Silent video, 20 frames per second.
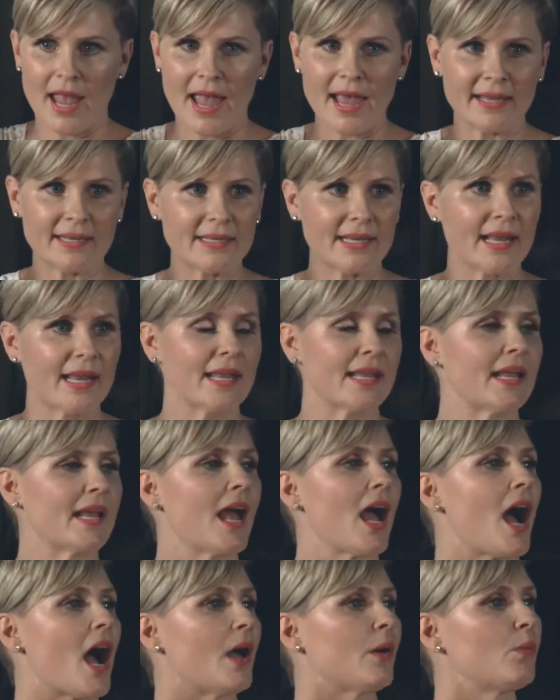And
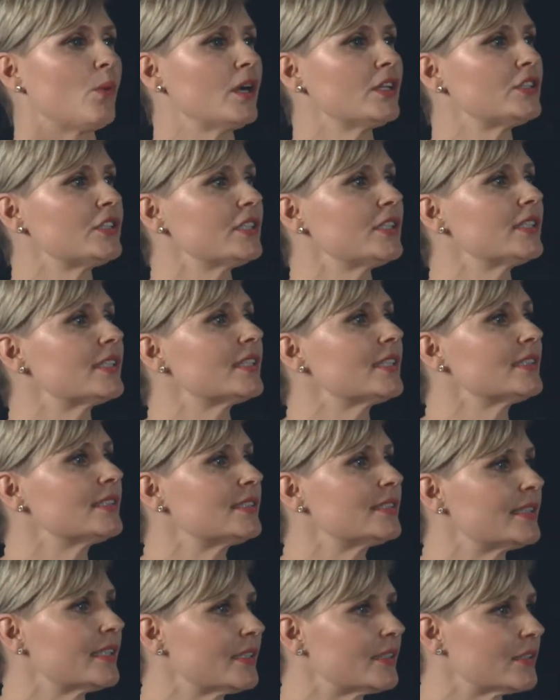I want you to
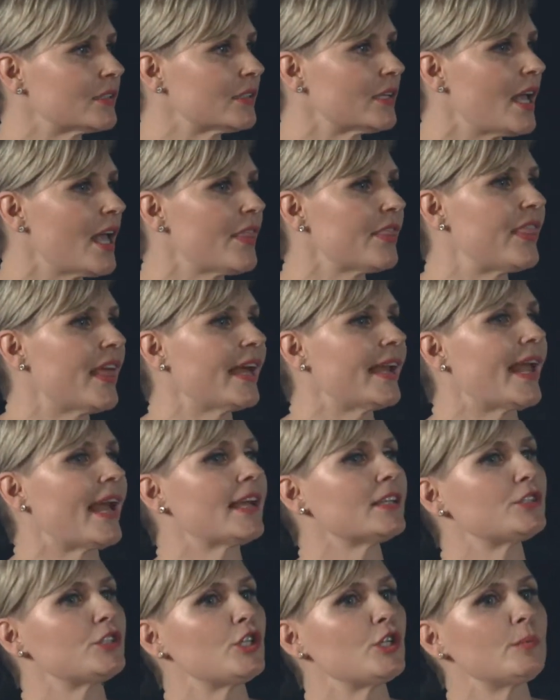consider that
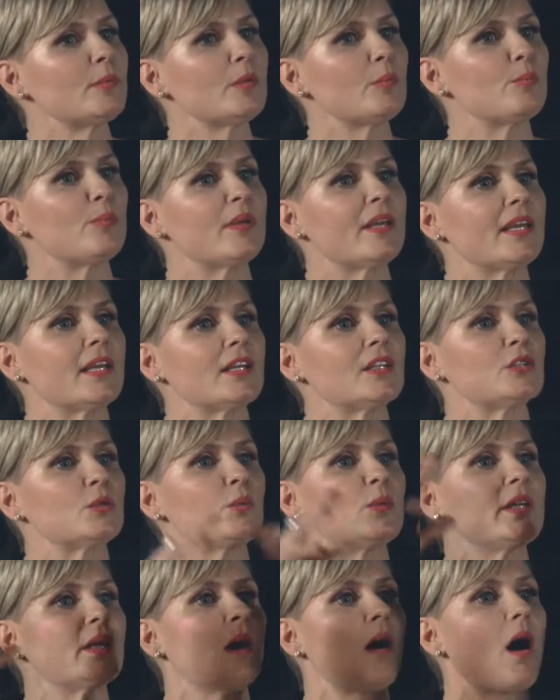as human beings,
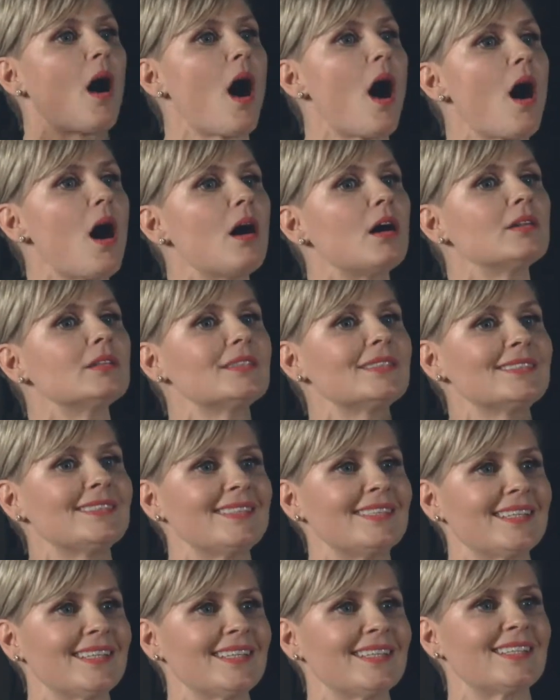we all
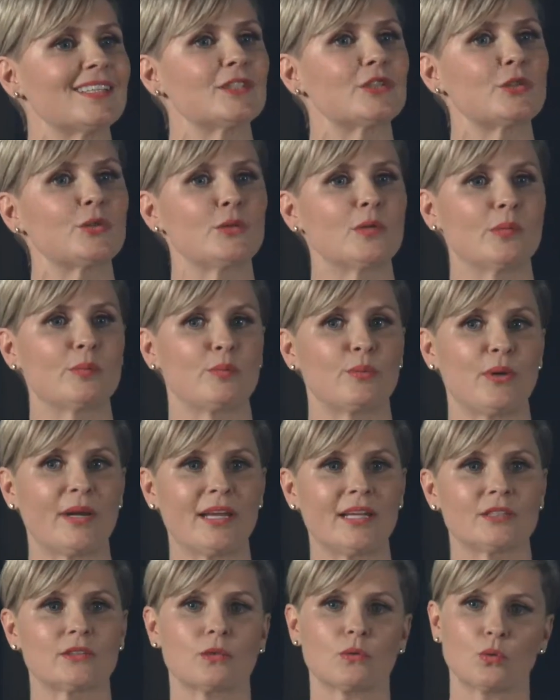need to
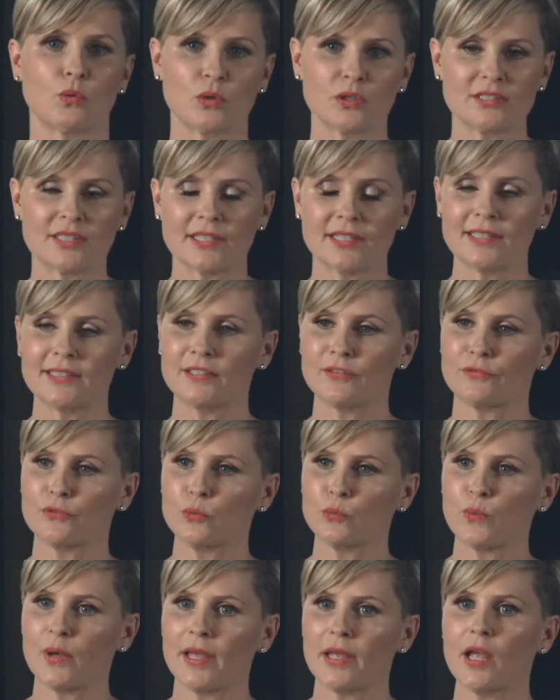embrace, or said a
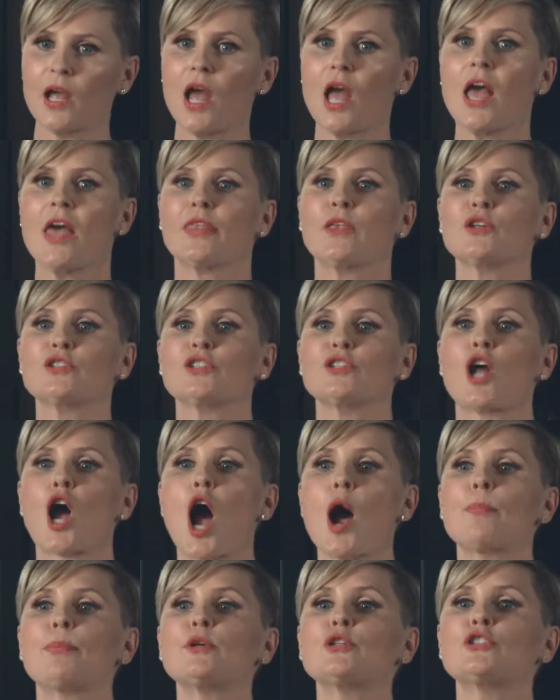different way, there's an
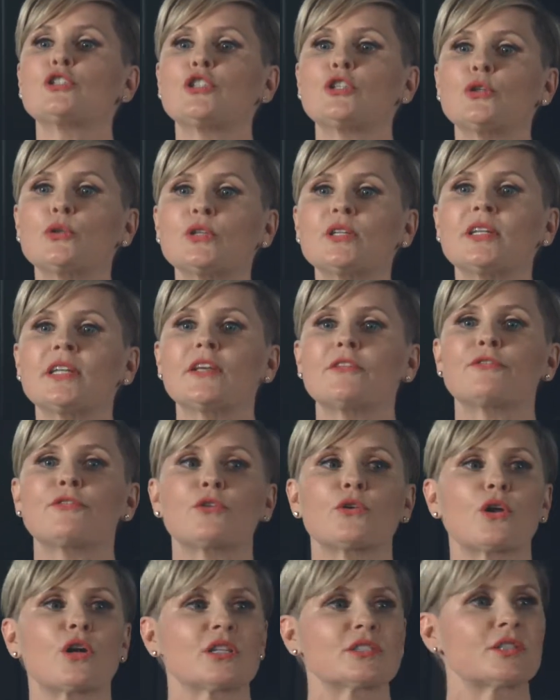opportunity
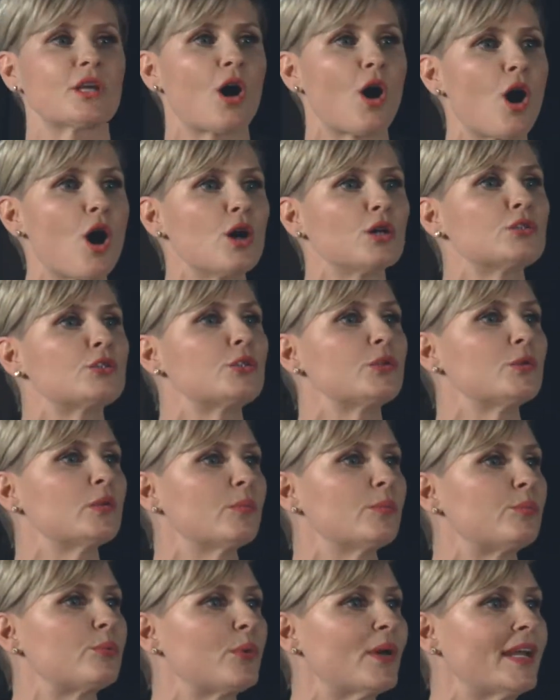for us all to
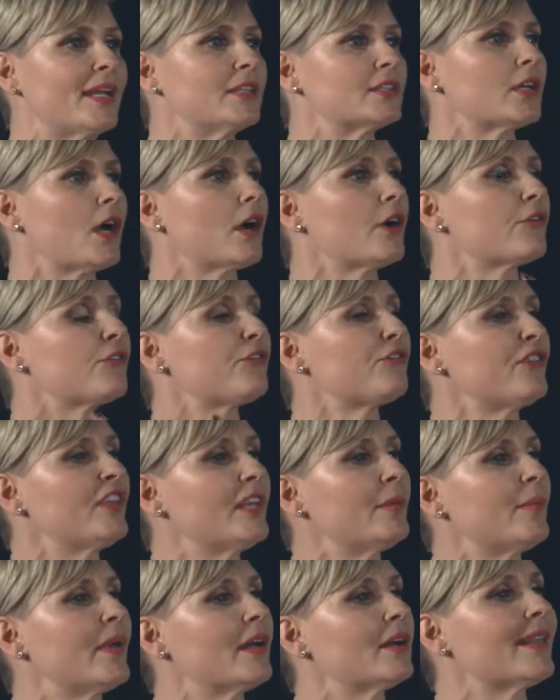embrace our
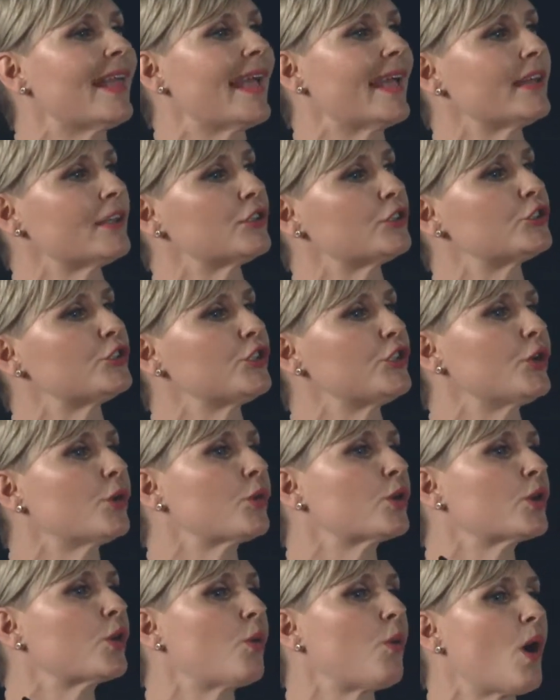female energy
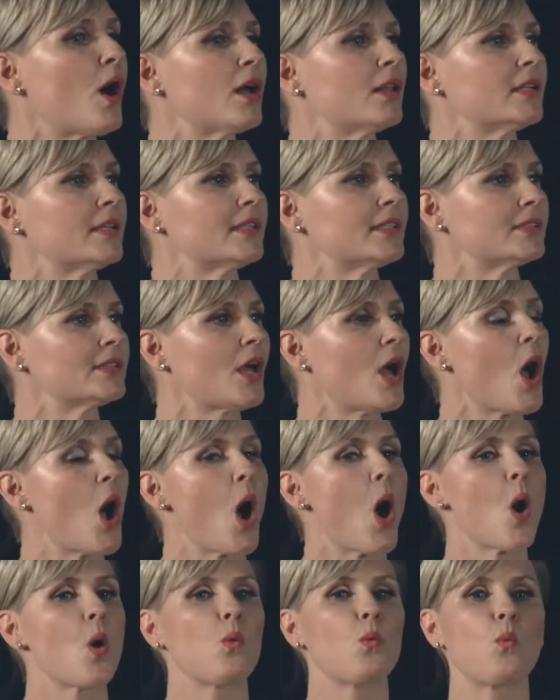or qualities.
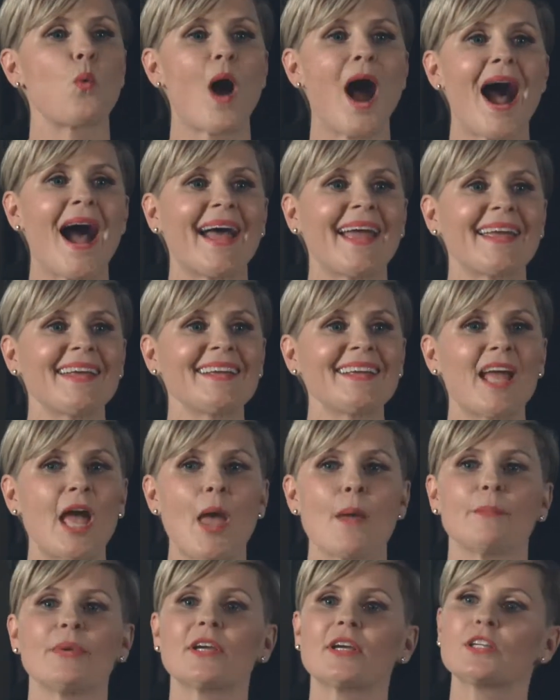Why?
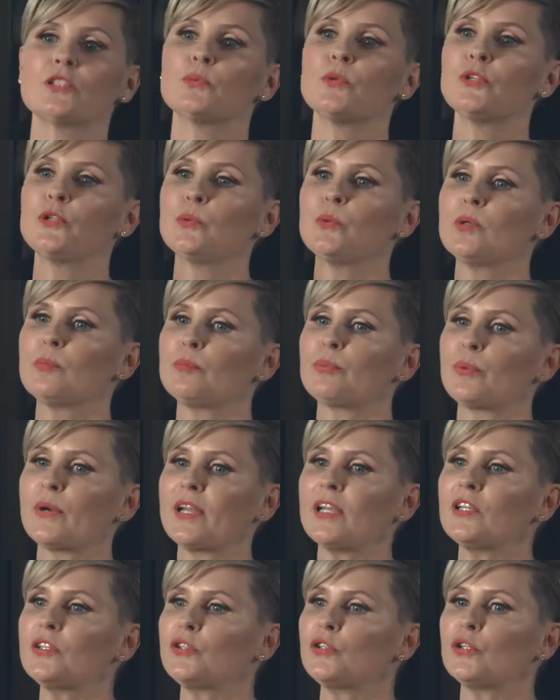Because when you
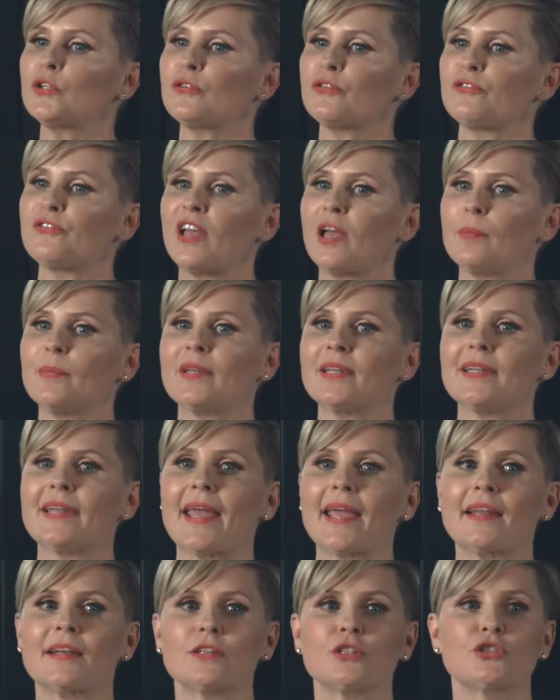embrace your feminine
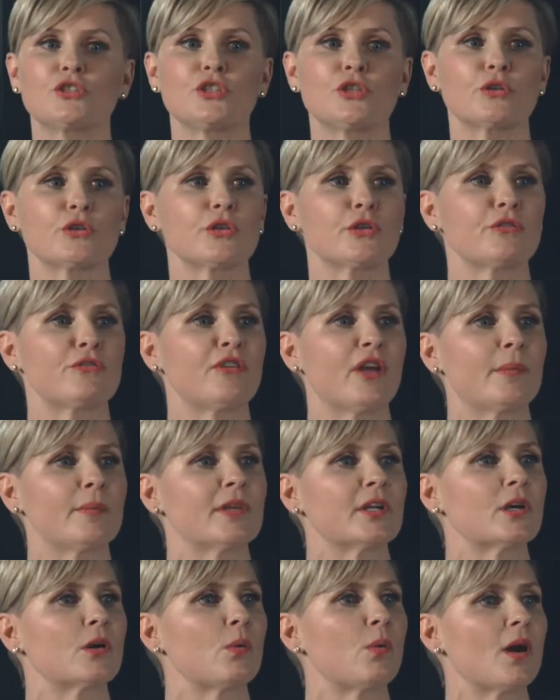energy or your
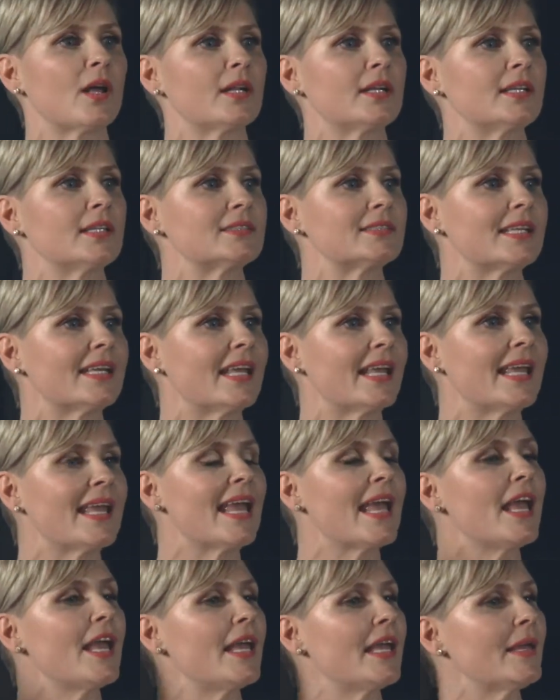feminine qualities,
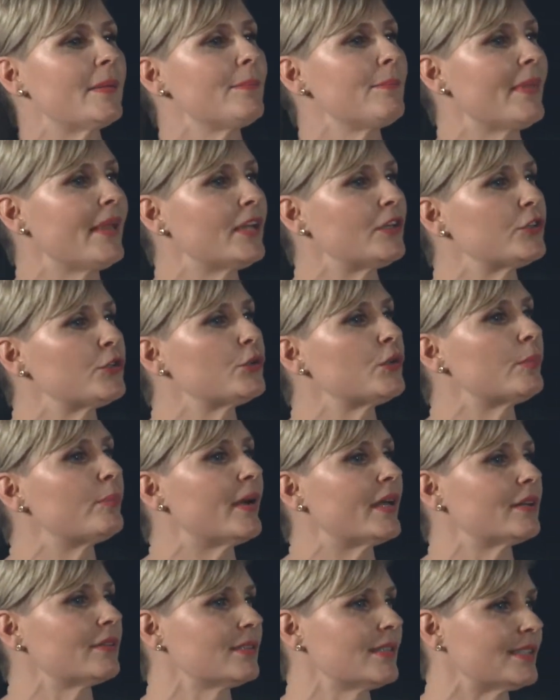it makes you a
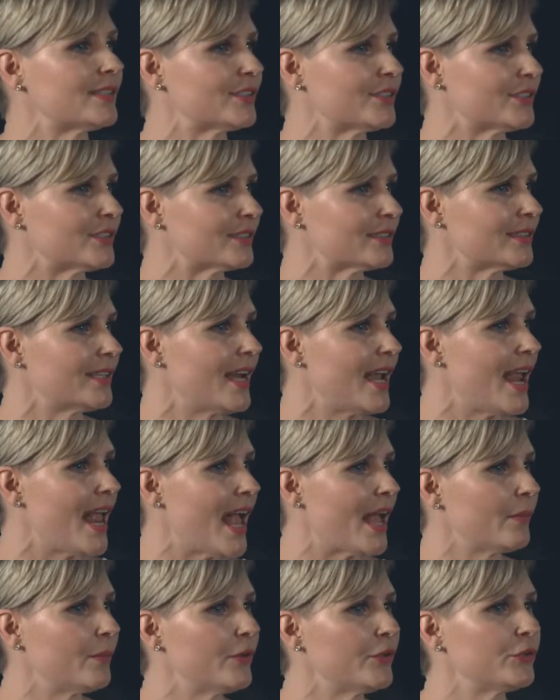better listener.
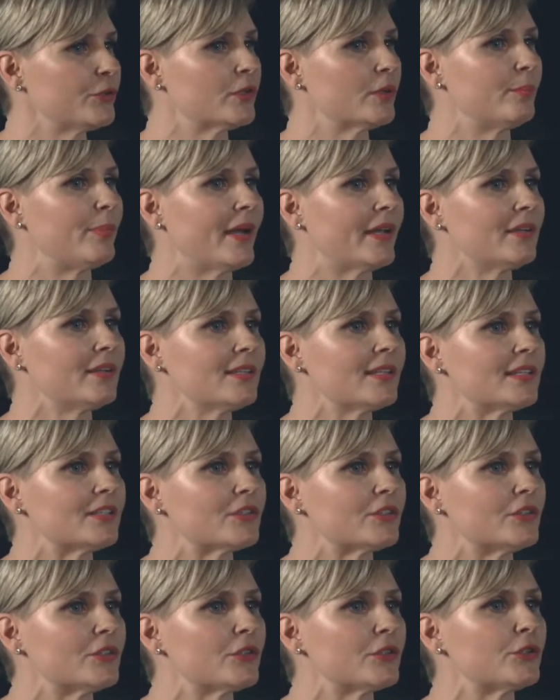And when you're a better
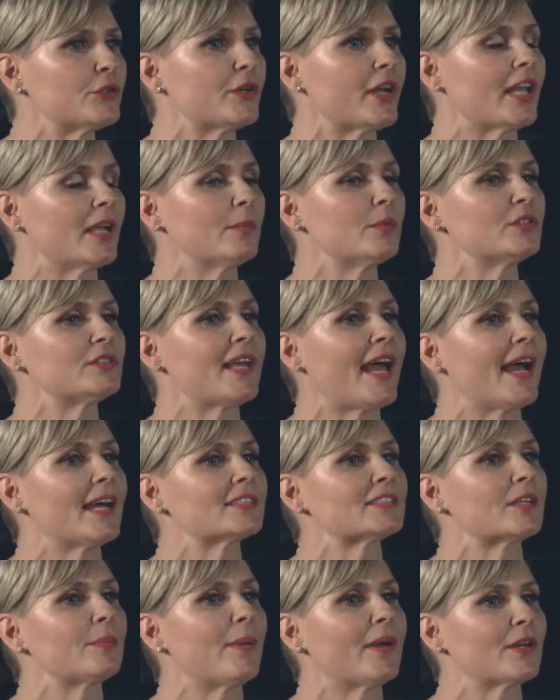listener, you're able to
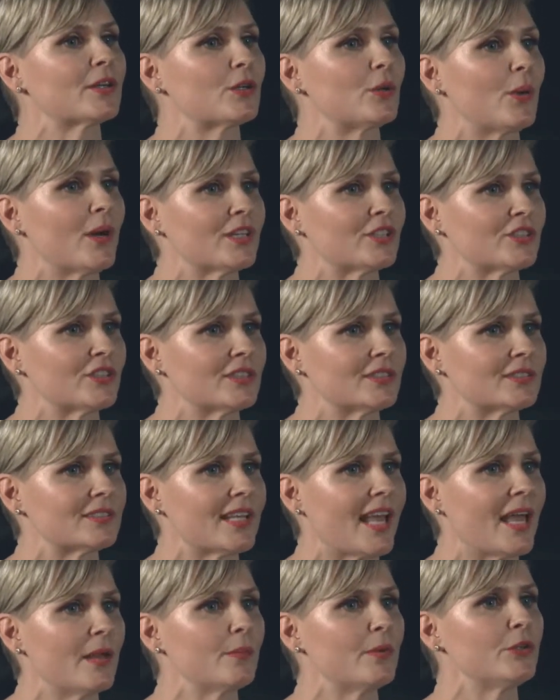ask better
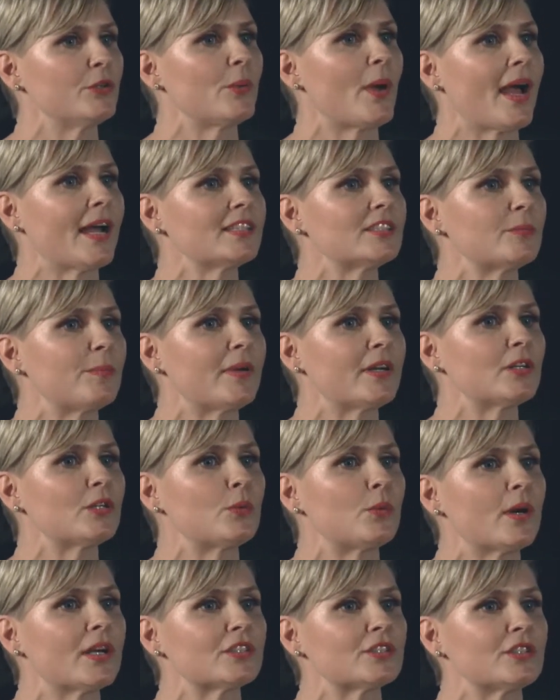questions. And when you ask better
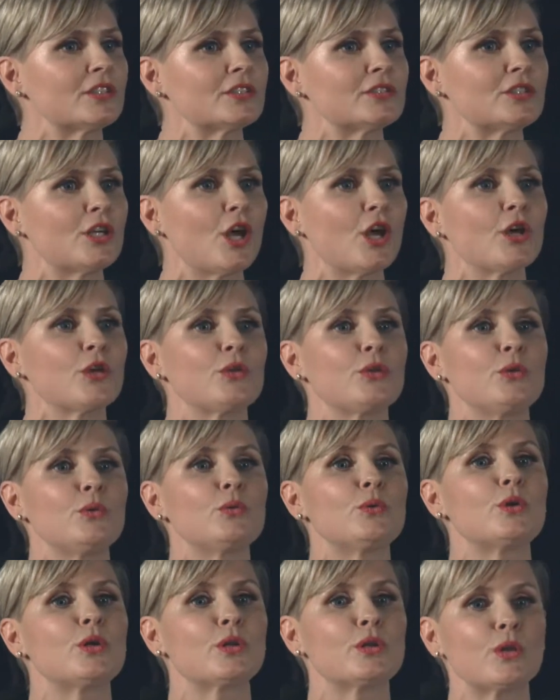questions,
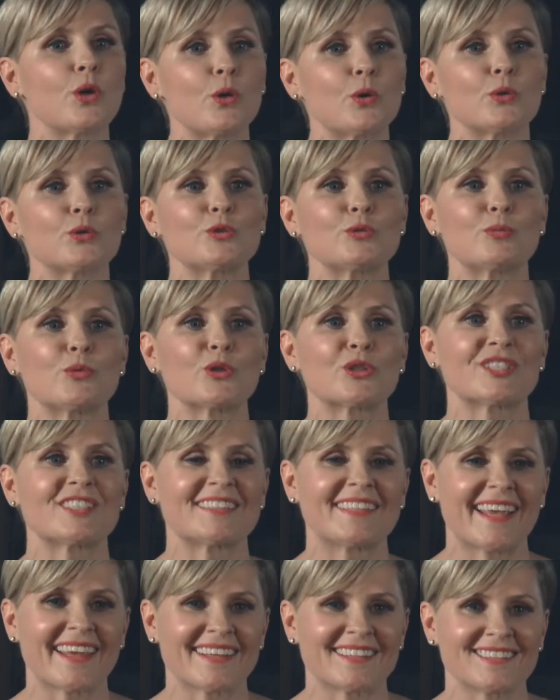you close more
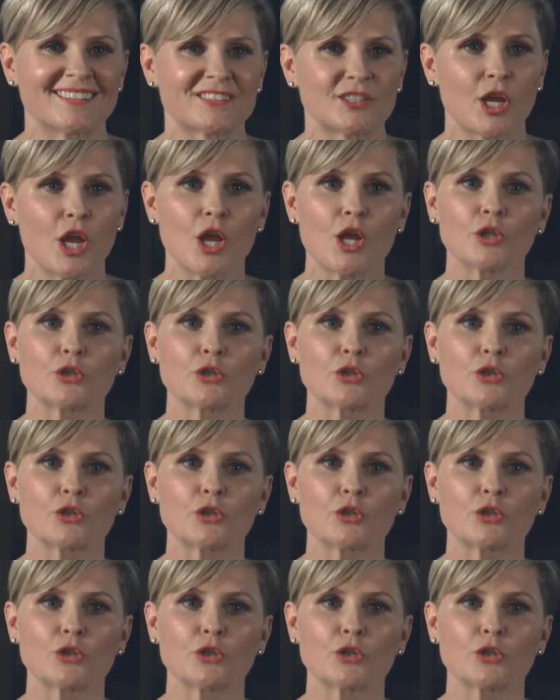sales.